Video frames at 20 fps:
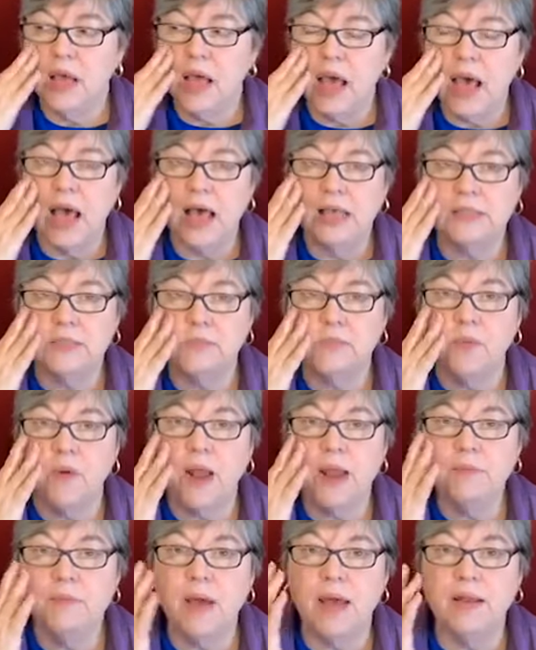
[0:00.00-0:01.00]
I
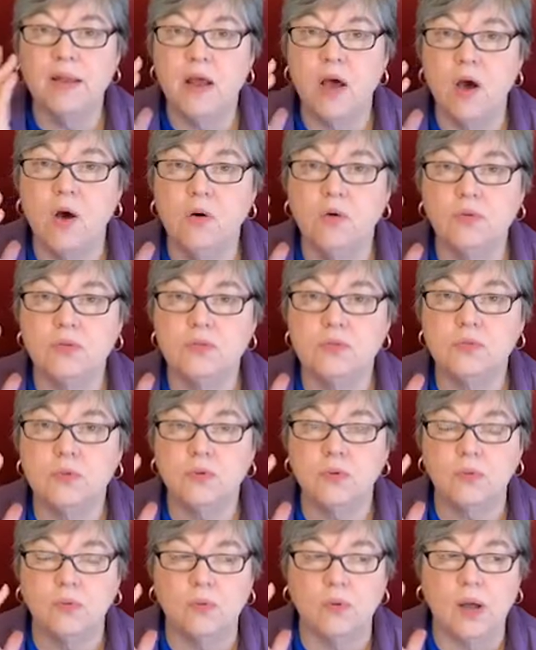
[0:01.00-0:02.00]
spray my nose.
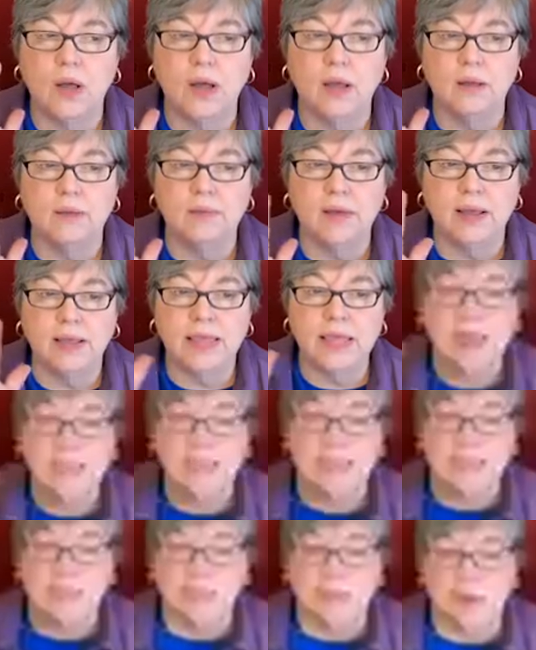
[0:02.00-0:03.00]
I
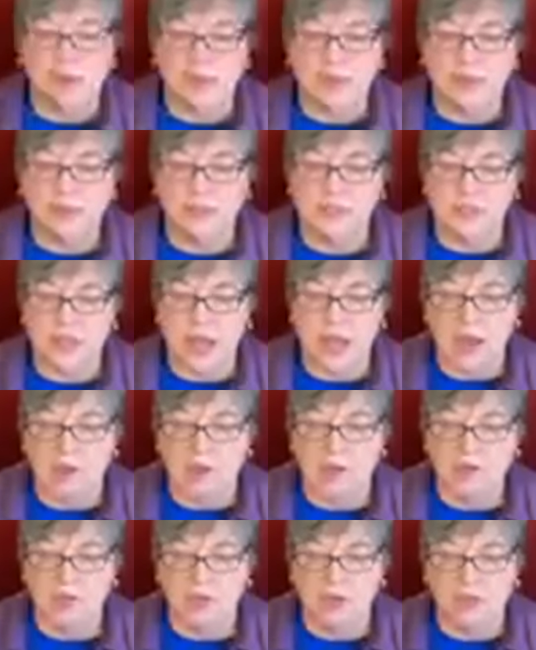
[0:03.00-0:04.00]
keep one in the
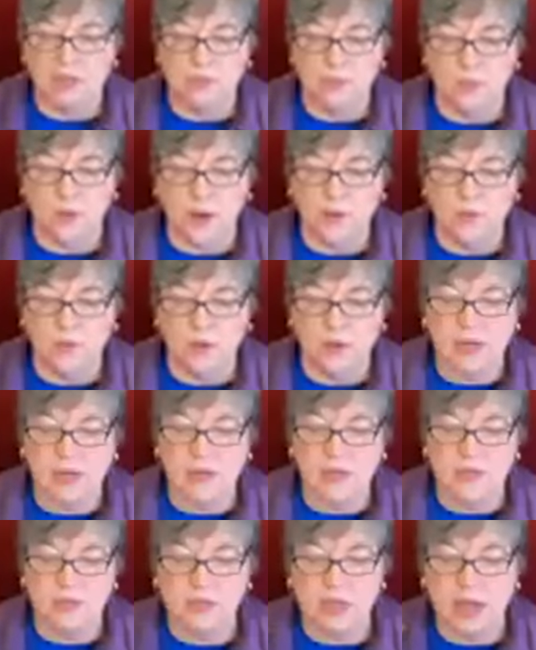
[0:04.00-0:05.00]
shower, so I spray one in
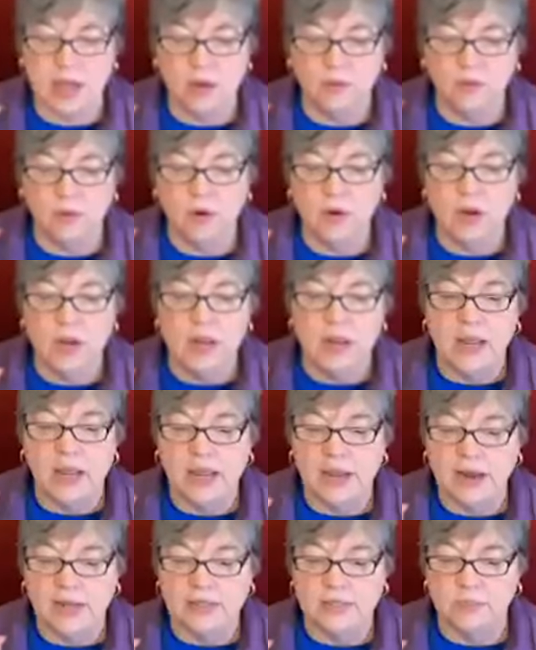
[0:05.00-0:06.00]
the shower,
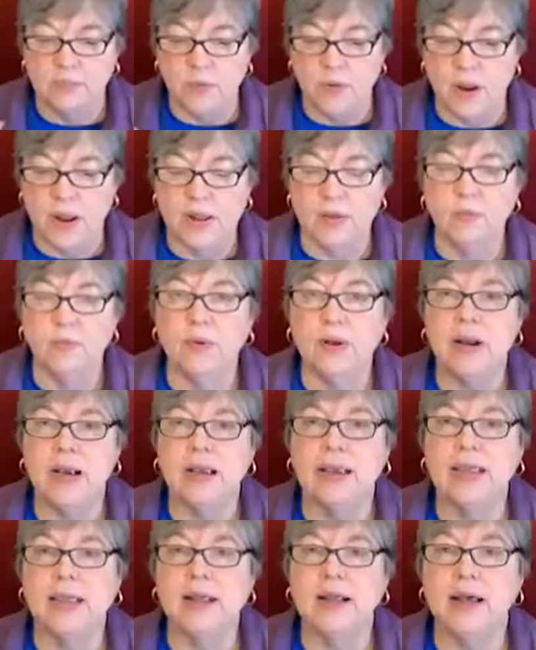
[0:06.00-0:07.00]
and I spray it when I
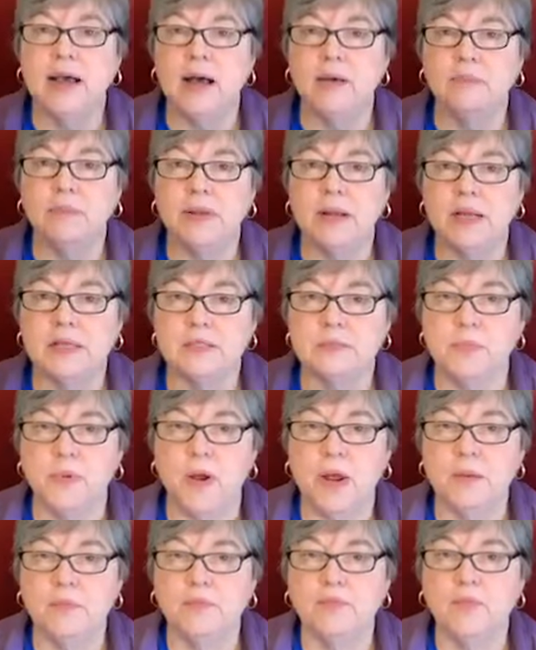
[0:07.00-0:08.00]
get up, and I
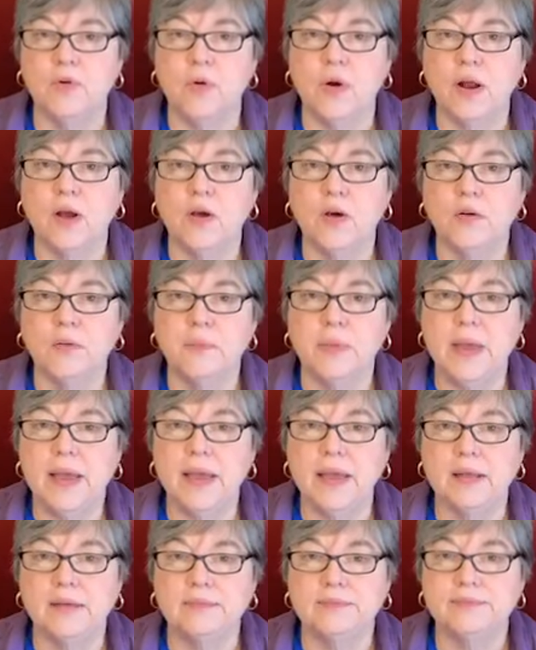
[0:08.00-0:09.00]
spray it before I go to
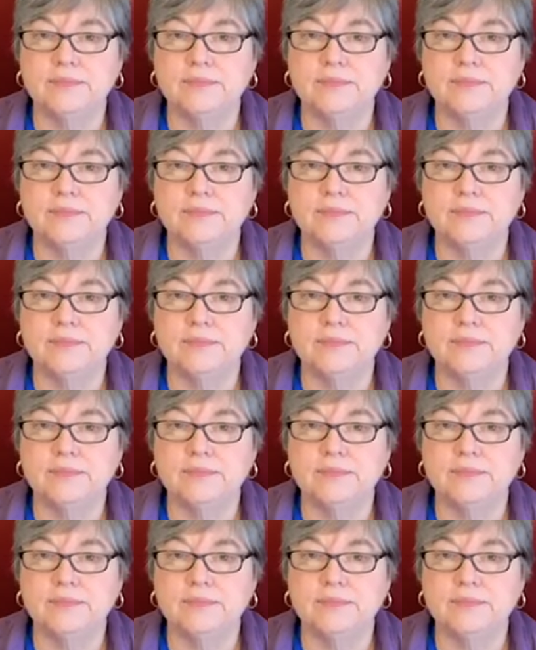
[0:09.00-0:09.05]
bed.